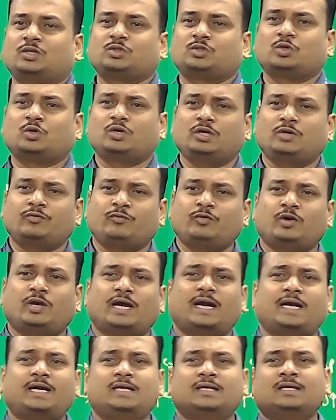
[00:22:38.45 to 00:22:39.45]
So if you
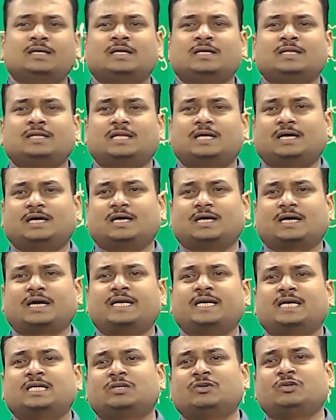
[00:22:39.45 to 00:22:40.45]
add, the
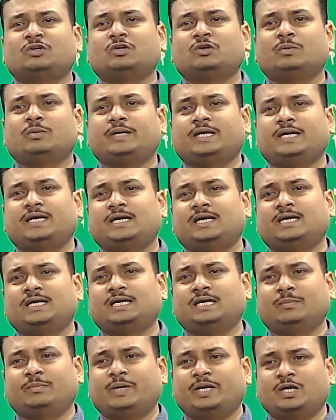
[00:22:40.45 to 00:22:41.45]
conductivity will be
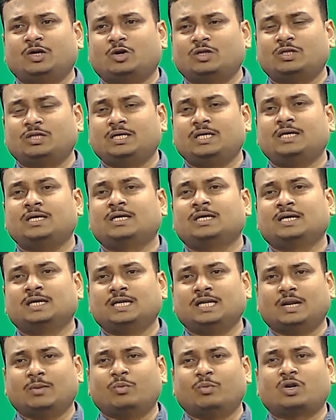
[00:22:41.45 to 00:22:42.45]
depending on the
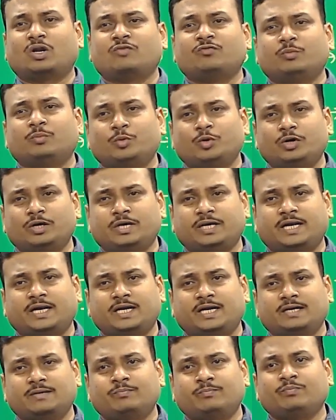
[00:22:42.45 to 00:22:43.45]
number of impurity
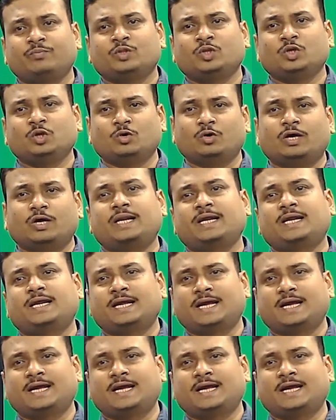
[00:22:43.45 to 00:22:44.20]
atom you are